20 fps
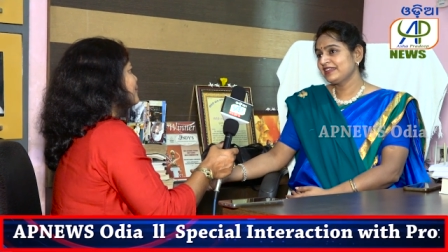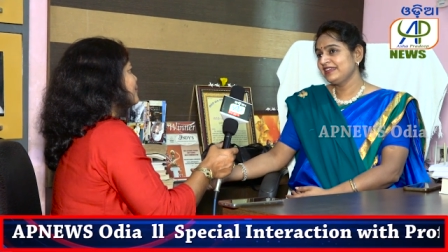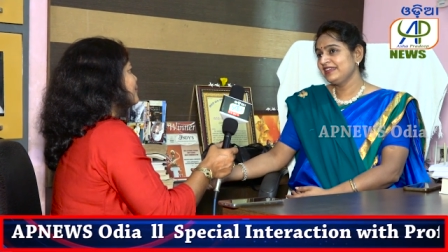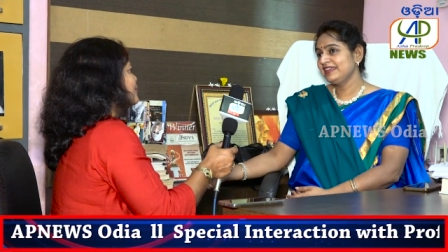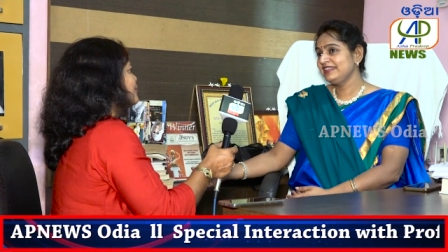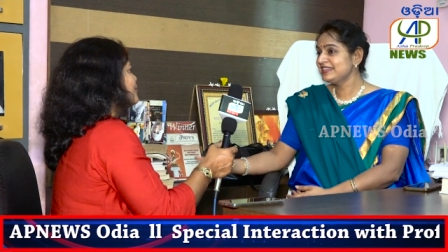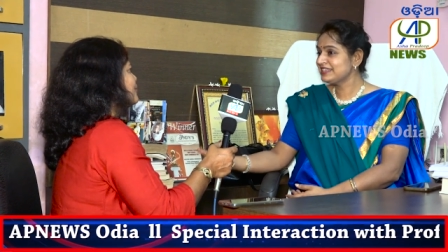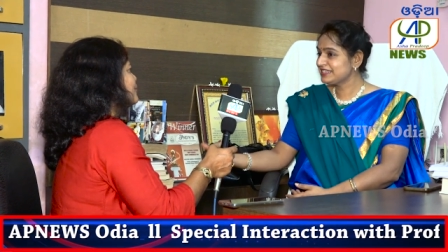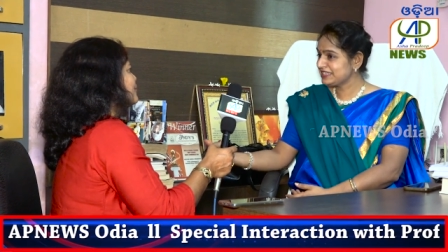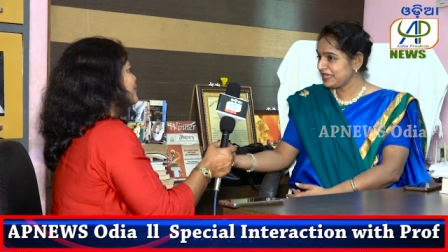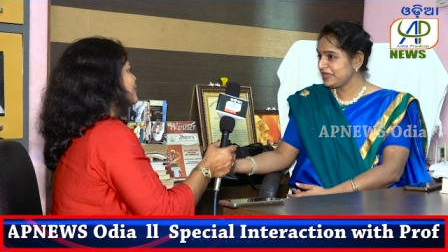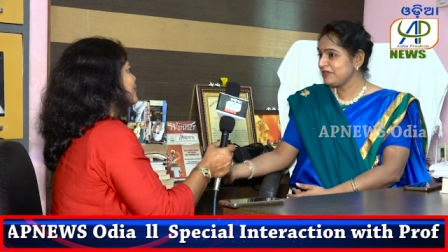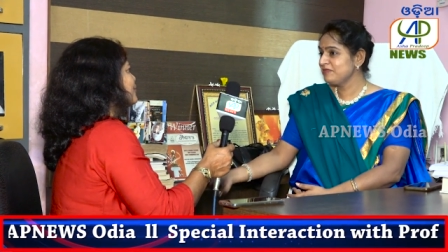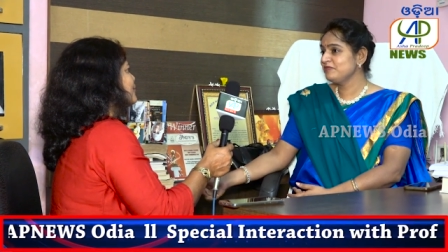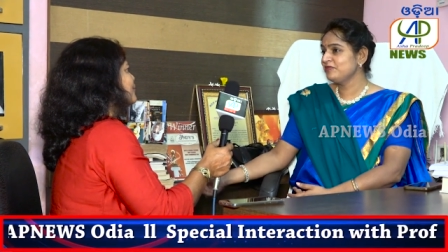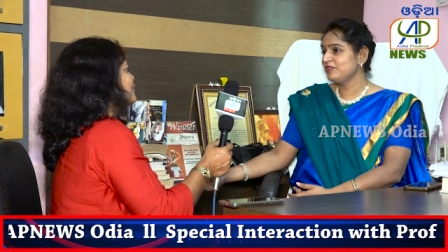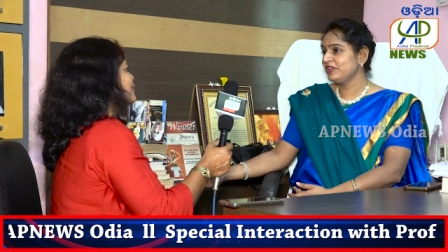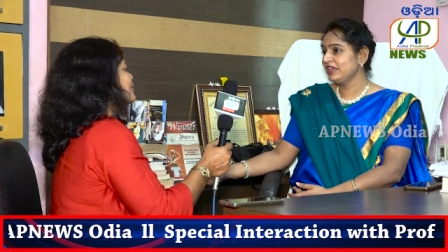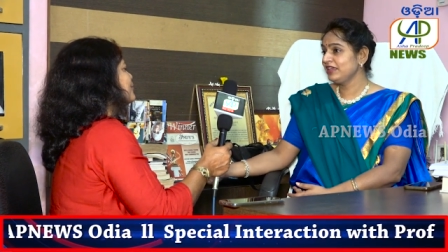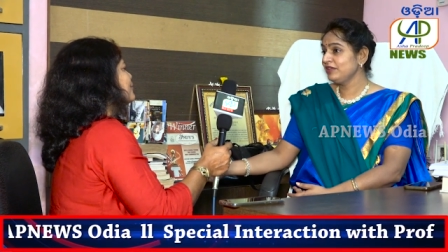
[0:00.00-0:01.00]
in the
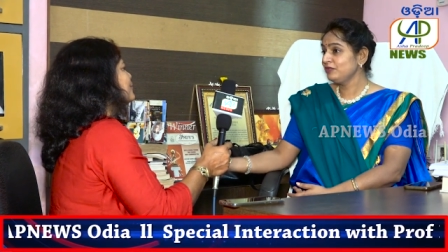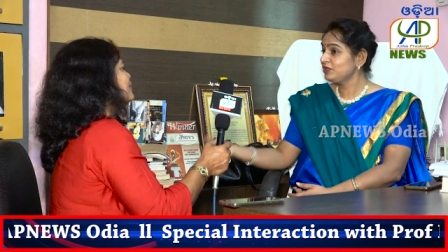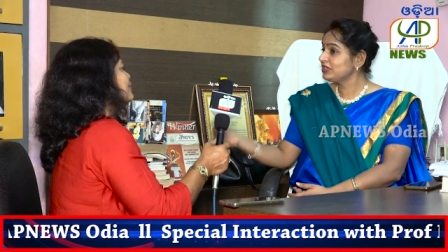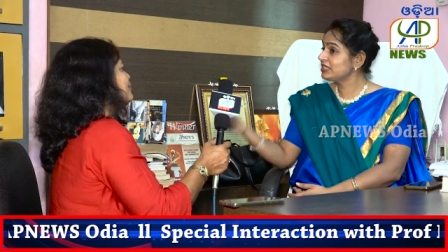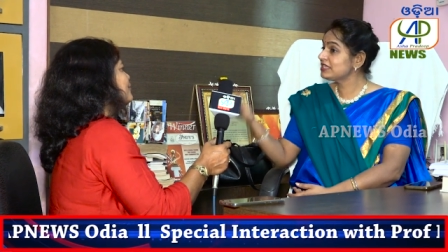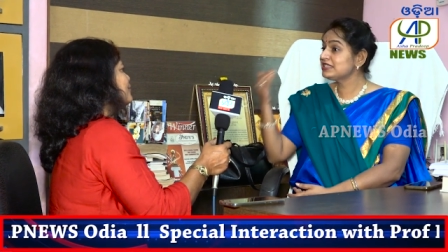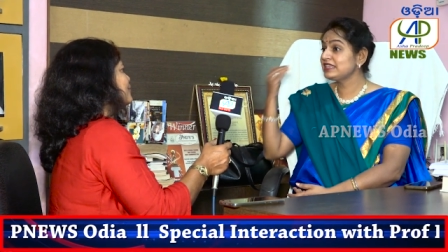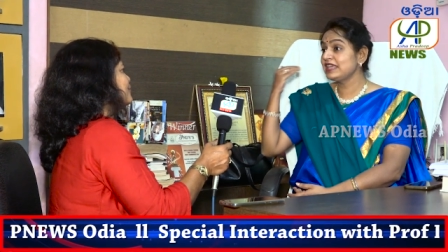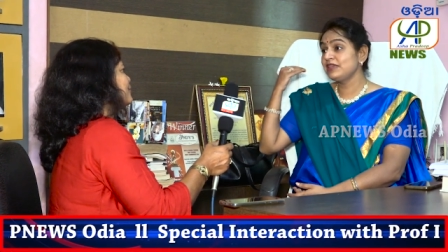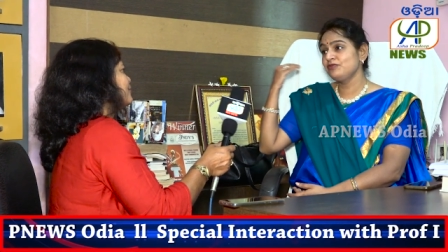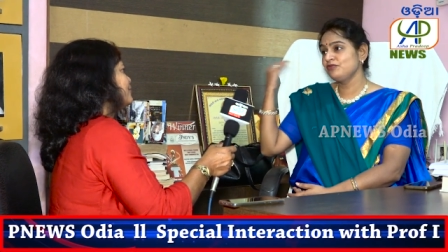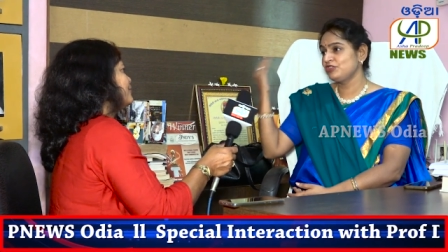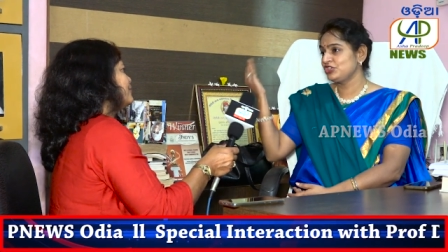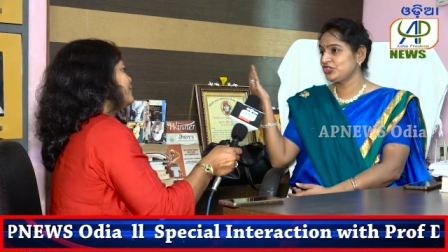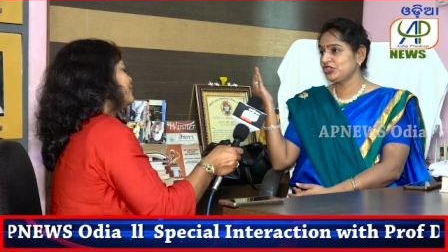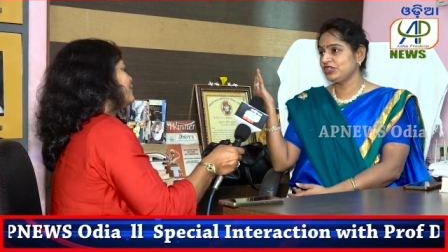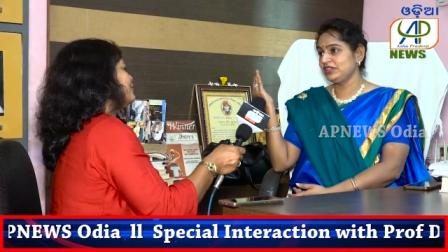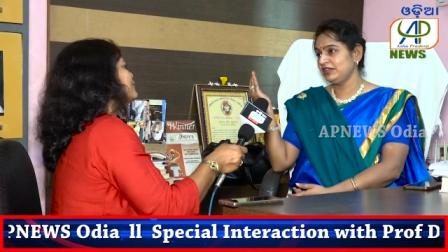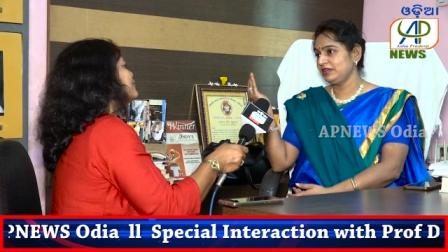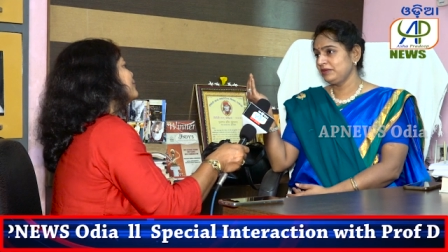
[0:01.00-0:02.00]
same way, with the same
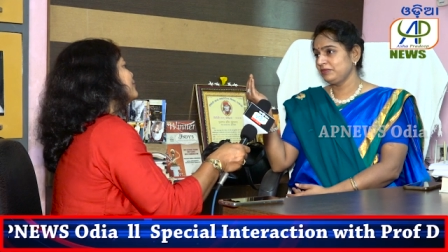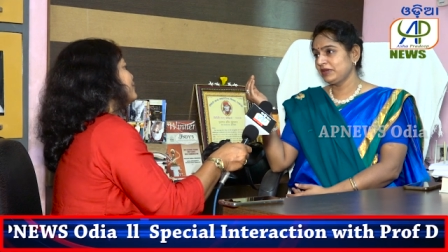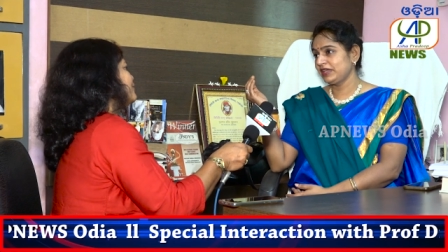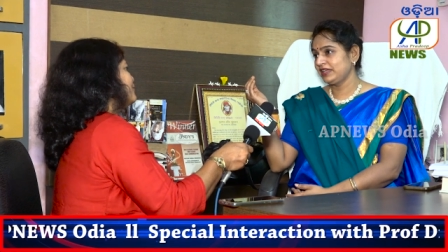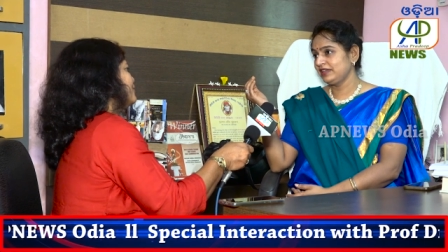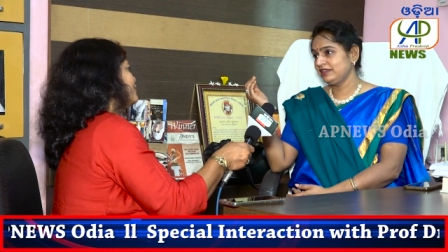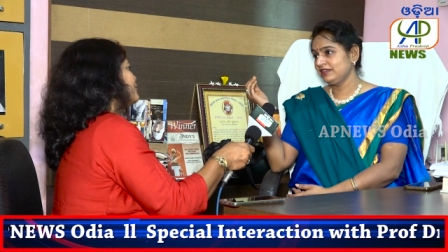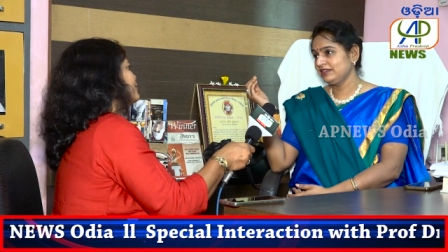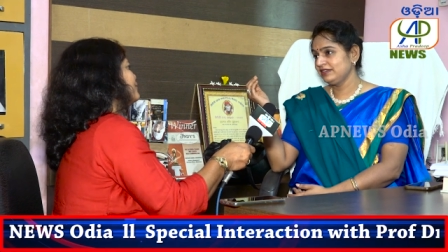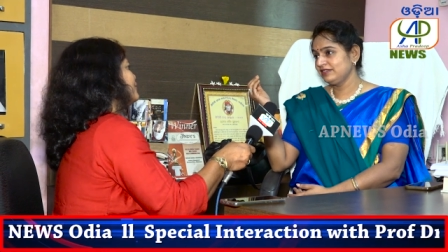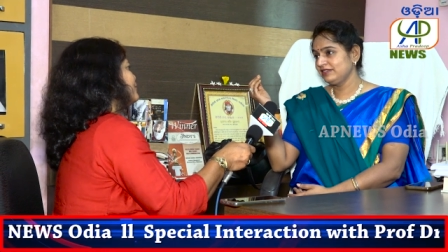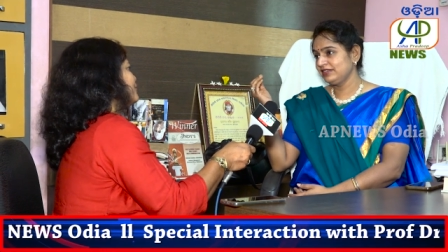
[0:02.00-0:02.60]
vision in mind,